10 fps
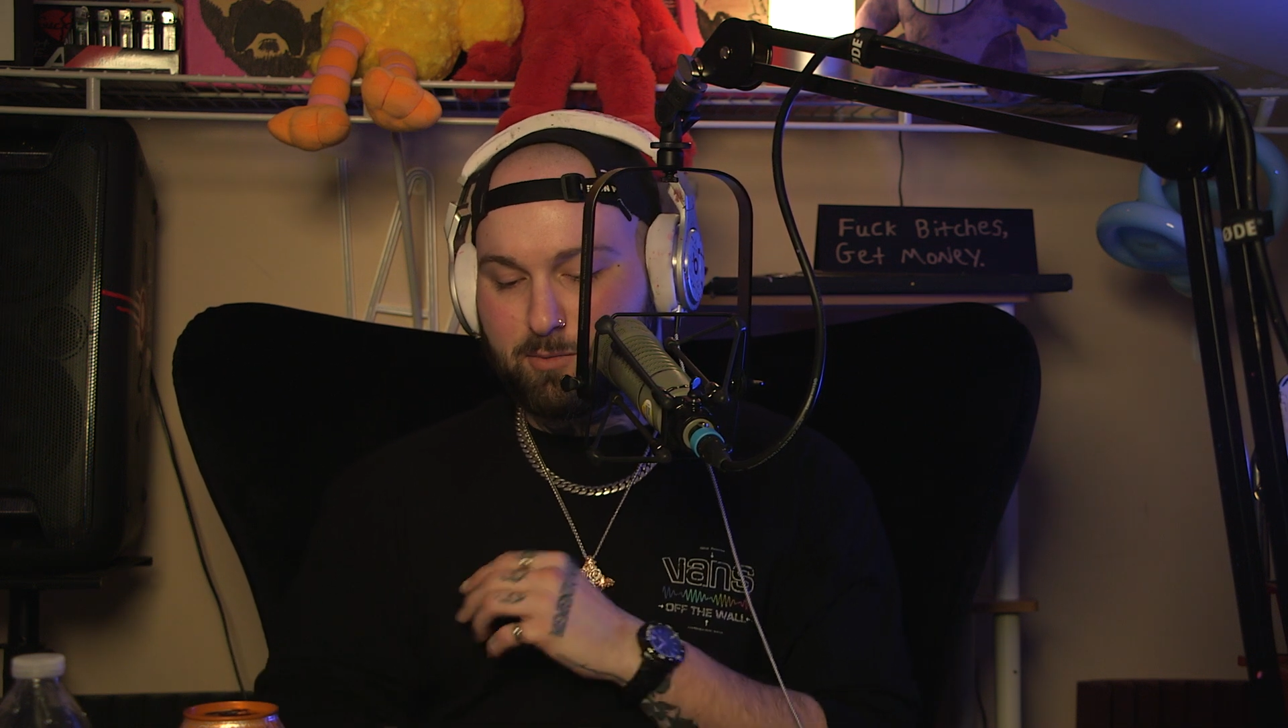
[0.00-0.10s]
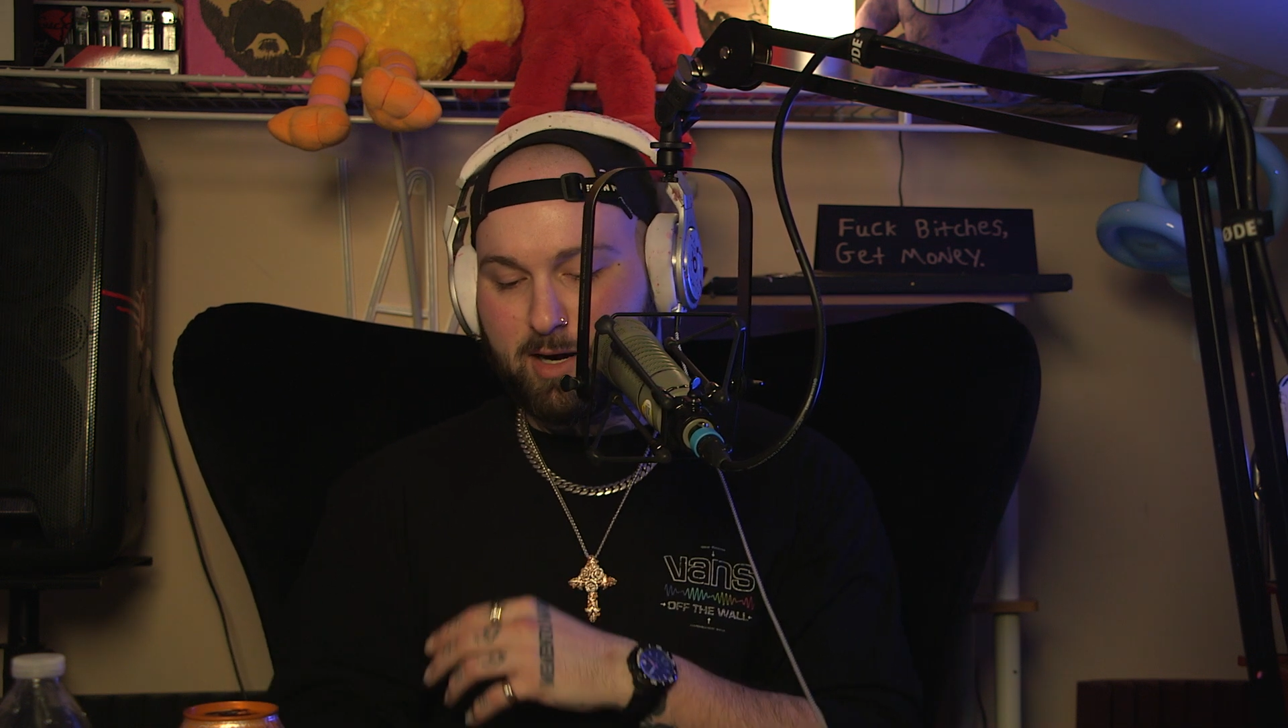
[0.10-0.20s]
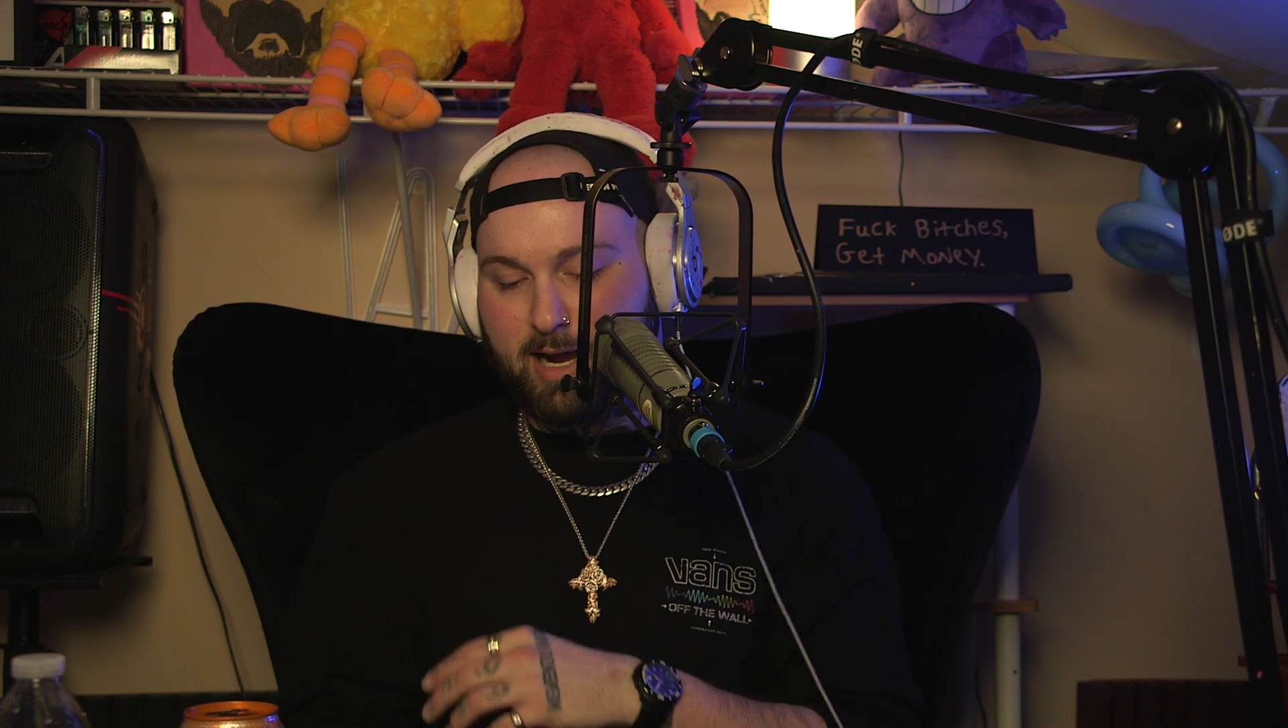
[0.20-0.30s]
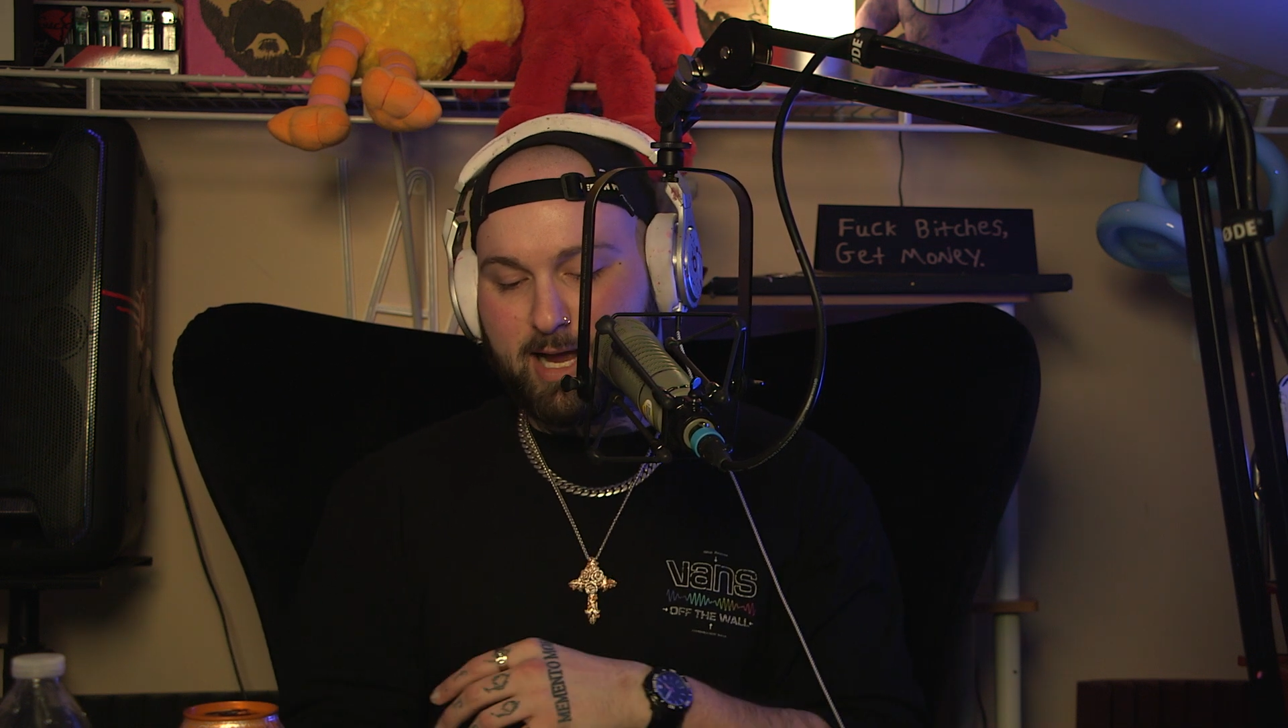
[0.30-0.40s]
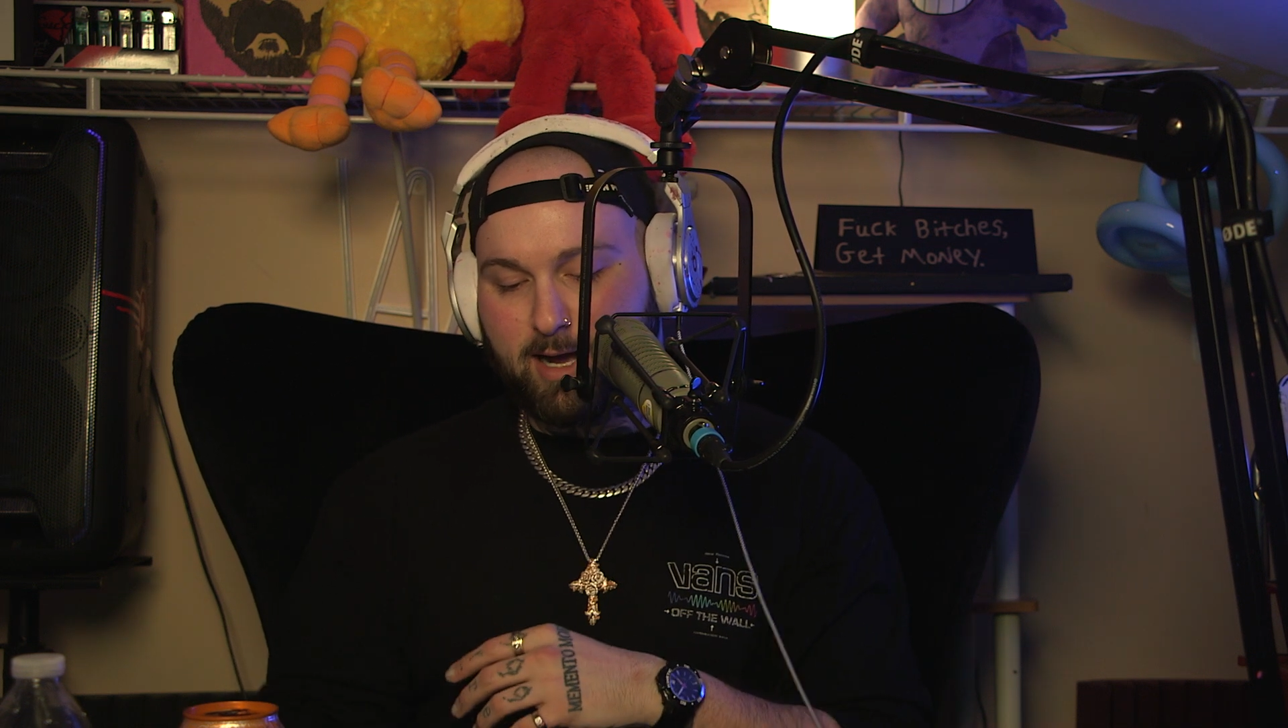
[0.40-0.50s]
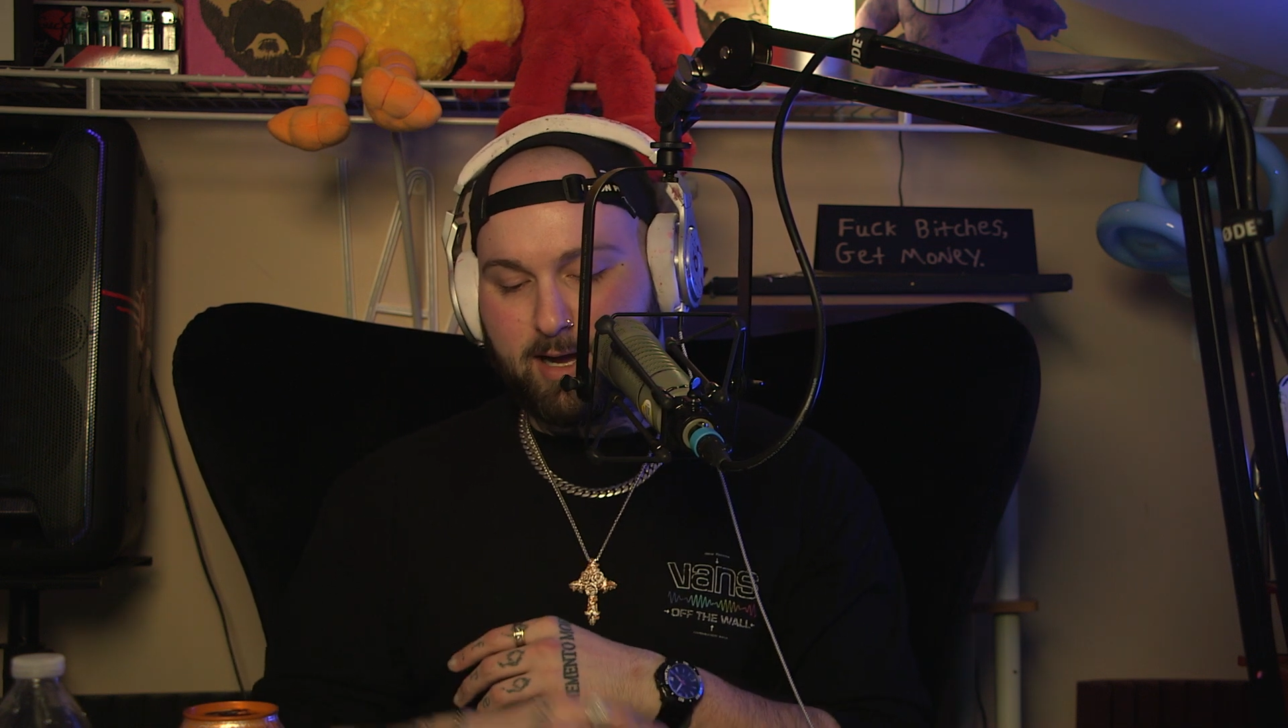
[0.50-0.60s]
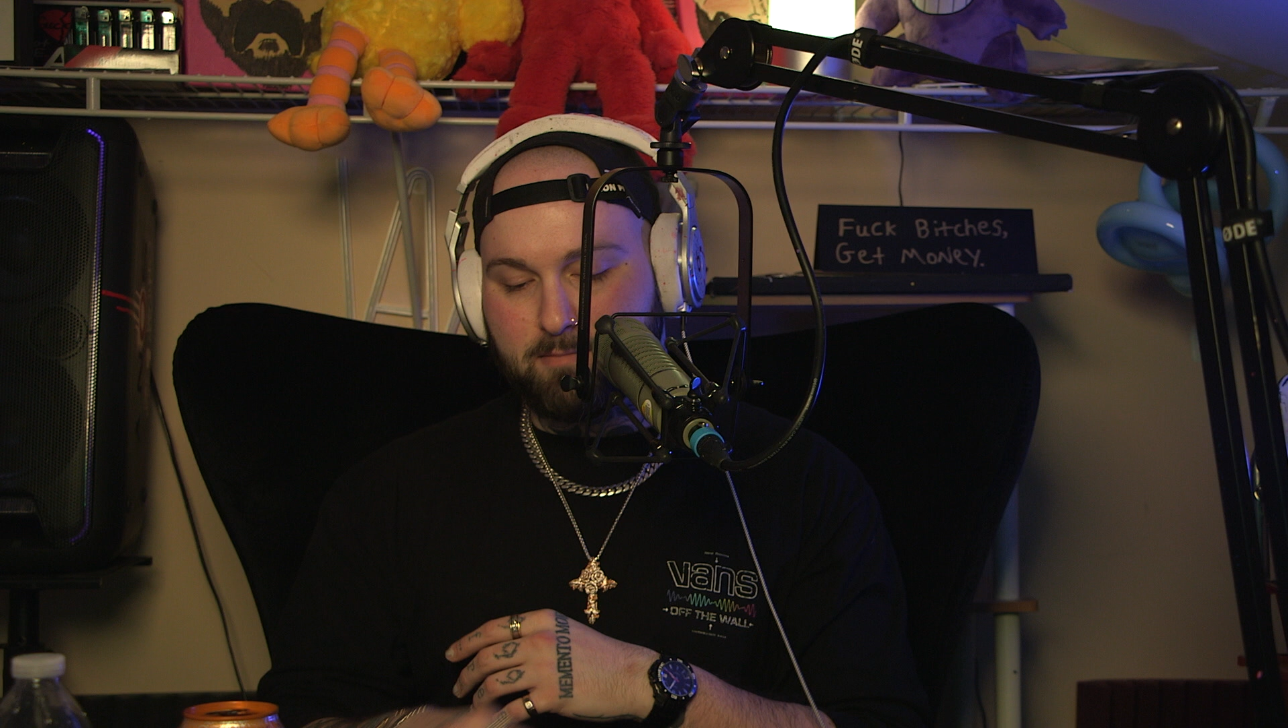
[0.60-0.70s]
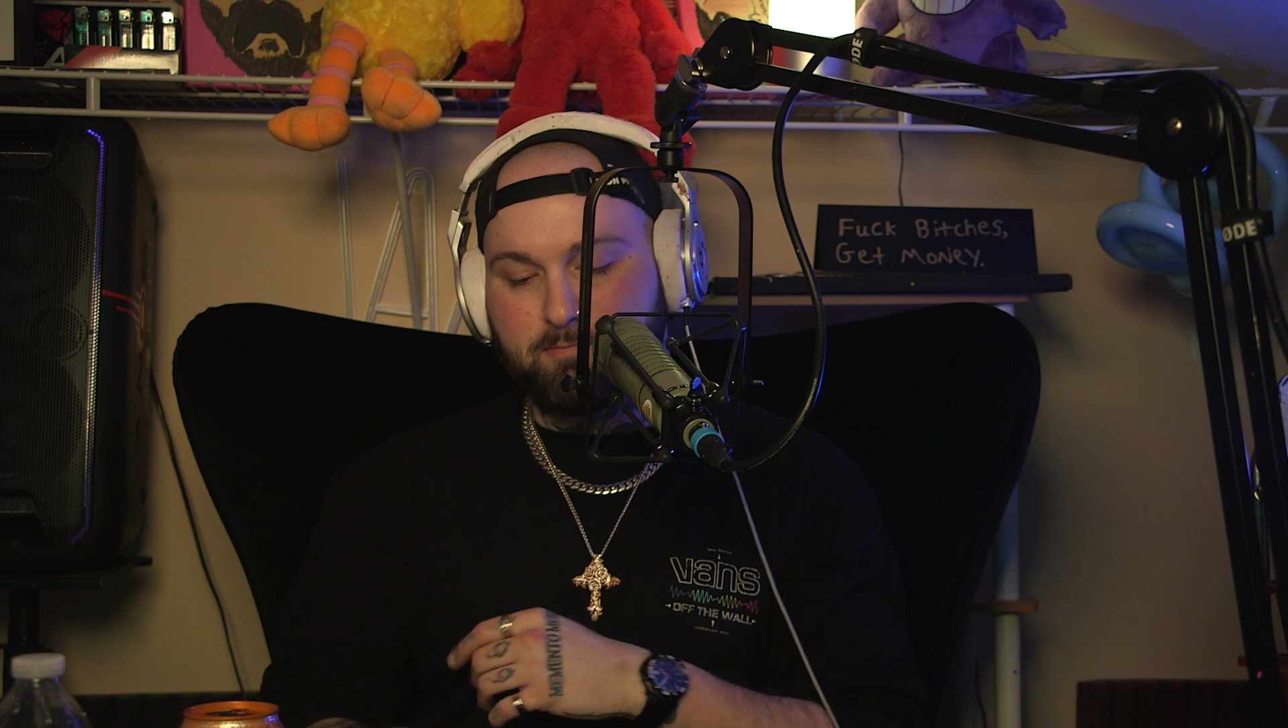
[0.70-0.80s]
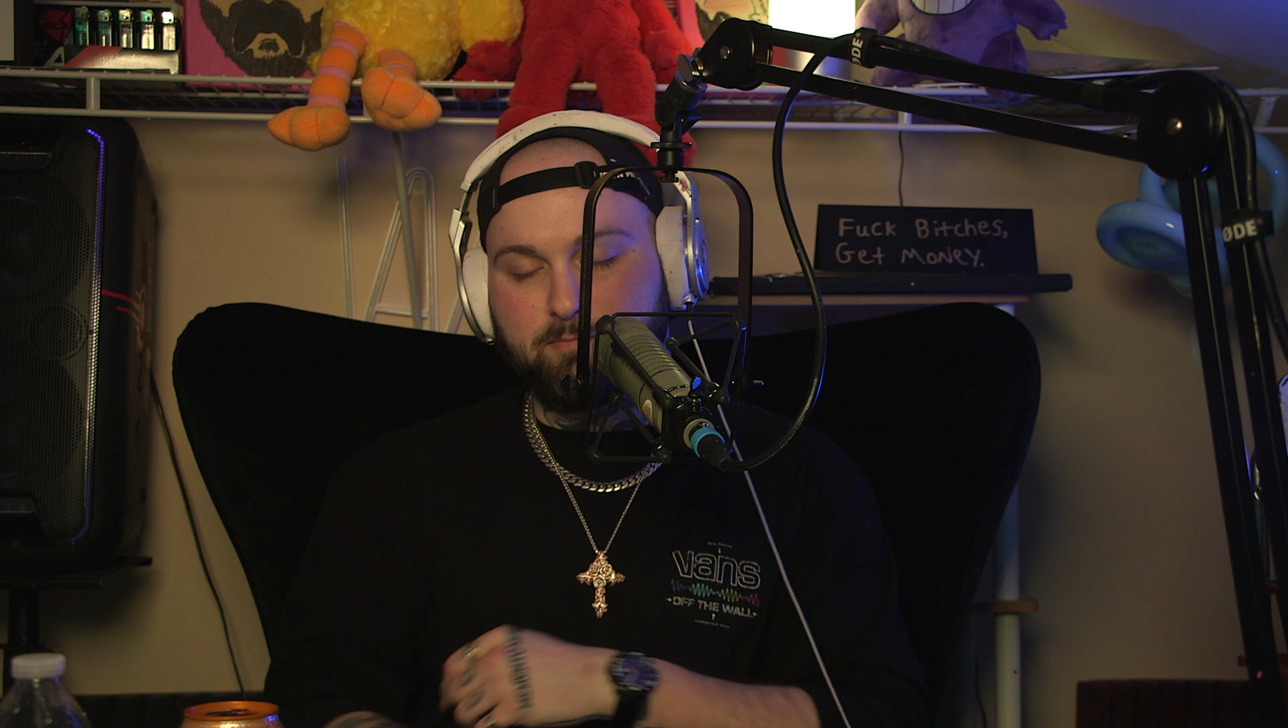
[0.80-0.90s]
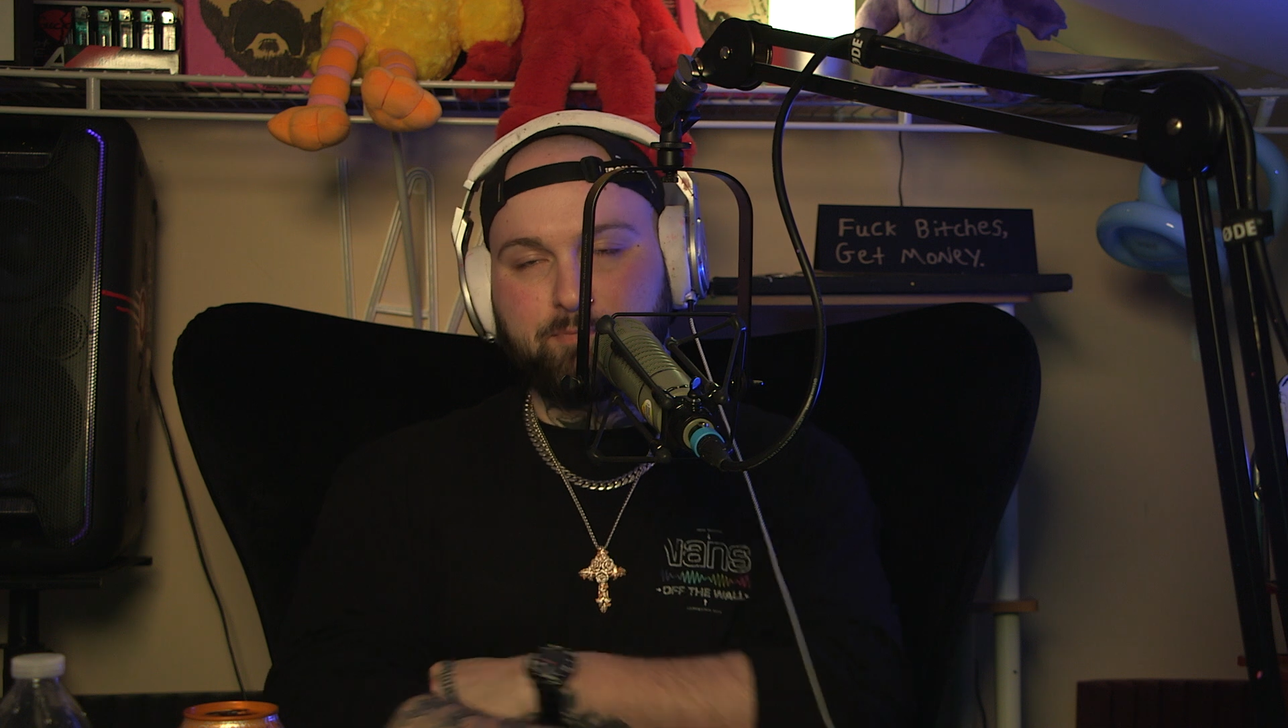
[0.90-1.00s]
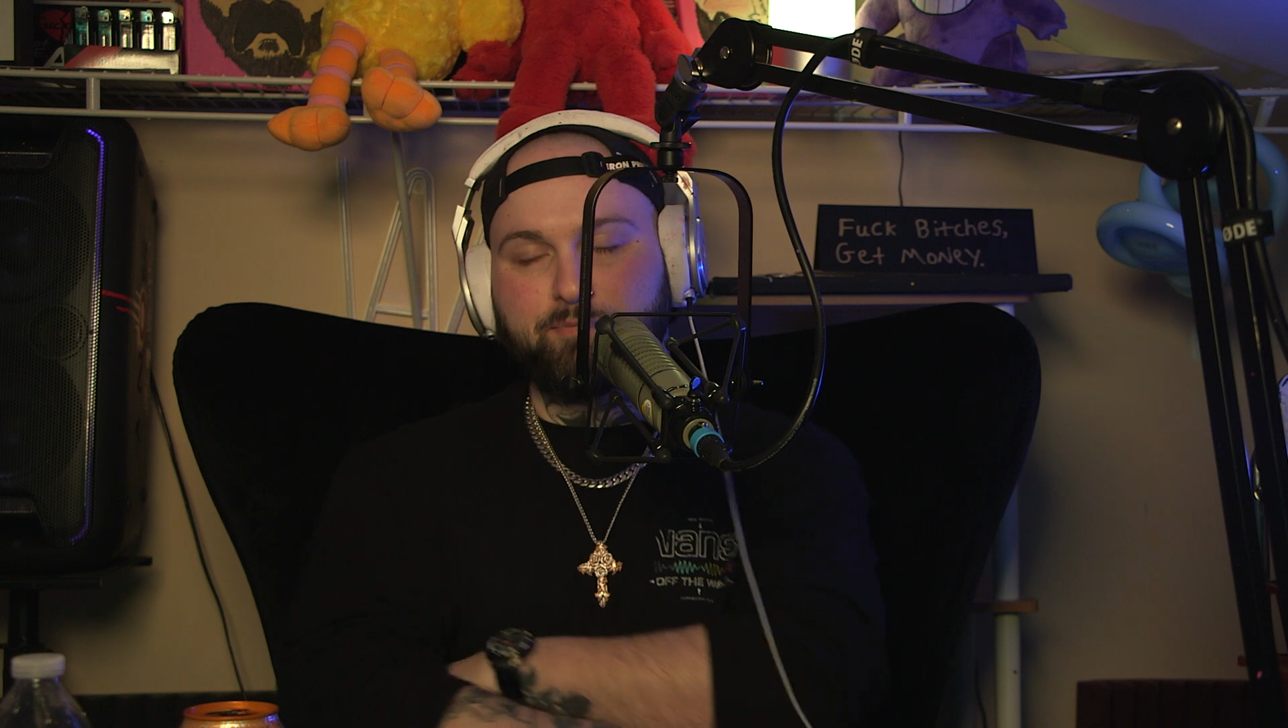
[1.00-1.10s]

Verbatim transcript: where I um